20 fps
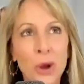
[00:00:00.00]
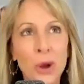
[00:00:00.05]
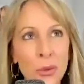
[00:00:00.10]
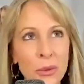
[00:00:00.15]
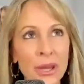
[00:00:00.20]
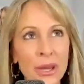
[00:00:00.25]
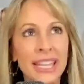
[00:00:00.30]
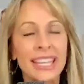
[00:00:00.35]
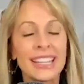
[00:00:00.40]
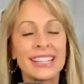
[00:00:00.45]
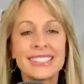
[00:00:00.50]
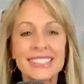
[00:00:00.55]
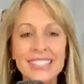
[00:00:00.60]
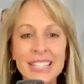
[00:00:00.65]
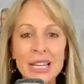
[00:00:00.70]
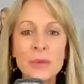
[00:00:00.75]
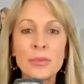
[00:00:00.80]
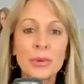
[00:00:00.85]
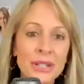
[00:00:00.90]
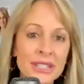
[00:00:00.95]
going in
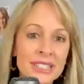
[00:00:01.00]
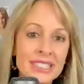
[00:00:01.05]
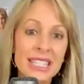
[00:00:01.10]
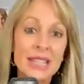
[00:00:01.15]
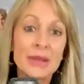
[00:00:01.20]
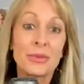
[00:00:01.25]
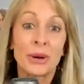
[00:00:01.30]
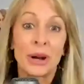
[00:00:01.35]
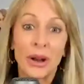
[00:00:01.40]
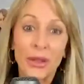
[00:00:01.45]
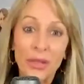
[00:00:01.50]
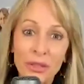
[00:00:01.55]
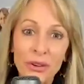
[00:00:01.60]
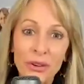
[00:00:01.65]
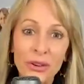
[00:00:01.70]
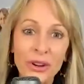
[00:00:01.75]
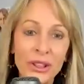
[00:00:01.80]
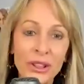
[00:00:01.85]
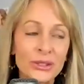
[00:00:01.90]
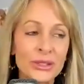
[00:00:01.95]
deeper and deeper at
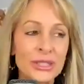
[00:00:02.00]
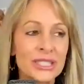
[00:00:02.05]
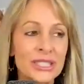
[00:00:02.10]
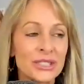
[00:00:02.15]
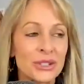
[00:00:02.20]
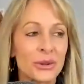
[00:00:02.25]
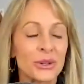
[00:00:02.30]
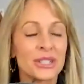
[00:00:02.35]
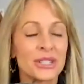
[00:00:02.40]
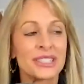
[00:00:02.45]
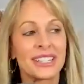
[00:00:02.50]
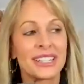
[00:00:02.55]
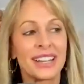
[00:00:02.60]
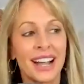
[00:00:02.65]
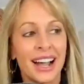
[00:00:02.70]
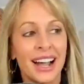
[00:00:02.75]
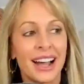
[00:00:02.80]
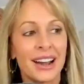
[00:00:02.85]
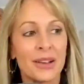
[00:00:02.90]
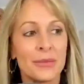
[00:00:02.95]
33 stores in
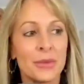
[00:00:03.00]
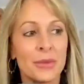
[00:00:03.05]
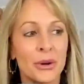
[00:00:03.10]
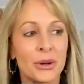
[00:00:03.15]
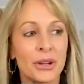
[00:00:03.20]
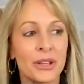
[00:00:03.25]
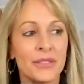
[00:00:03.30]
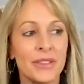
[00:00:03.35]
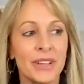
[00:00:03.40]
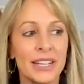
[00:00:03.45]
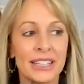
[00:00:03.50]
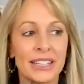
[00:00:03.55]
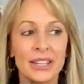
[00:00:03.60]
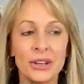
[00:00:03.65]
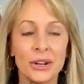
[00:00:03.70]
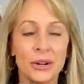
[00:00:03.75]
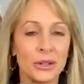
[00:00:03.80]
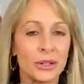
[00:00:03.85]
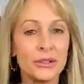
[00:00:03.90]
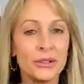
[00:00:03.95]
automotive. And,
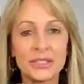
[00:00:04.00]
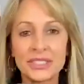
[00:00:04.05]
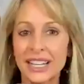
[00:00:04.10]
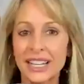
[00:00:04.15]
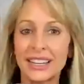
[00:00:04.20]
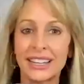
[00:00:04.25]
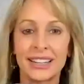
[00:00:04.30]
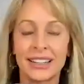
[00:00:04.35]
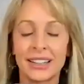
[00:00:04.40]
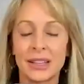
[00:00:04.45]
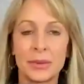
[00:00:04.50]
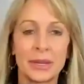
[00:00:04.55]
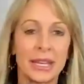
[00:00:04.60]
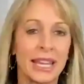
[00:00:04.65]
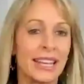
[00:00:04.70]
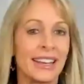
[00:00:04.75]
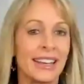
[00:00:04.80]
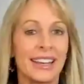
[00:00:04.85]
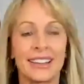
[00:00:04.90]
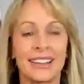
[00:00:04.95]
you said it in the
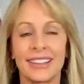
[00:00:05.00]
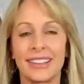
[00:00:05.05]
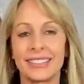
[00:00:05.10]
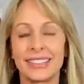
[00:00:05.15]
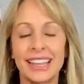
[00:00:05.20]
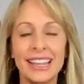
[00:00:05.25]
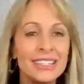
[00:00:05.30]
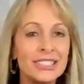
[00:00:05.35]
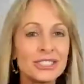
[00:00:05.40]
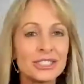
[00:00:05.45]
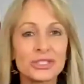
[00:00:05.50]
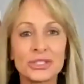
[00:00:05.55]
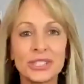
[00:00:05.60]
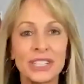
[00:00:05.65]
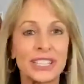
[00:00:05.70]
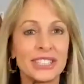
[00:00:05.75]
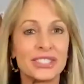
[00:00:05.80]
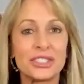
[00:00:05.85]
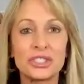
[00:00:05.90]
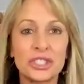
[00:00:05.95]
beginning, like the
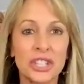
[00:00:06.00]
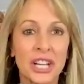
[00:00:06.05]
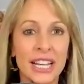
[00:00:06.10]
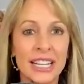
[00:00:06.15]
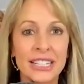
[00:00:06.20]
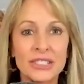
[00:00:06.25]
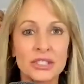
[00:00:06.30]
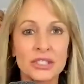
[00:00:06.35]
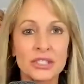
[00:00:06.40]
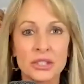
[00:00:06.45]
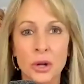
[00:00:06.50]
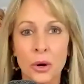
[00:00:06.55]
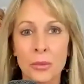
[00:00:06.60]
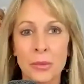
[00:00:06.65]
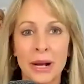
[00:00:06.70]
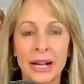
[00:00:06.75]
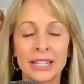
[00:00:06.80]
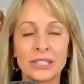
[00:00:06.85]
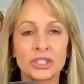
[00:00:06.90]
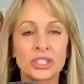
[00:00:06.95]
industry has changed so
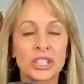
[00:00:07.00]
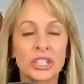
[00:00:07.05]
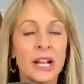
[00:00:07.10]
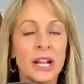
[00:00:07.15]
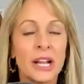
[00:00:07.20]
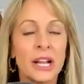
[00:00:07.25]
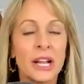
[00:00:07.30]
much.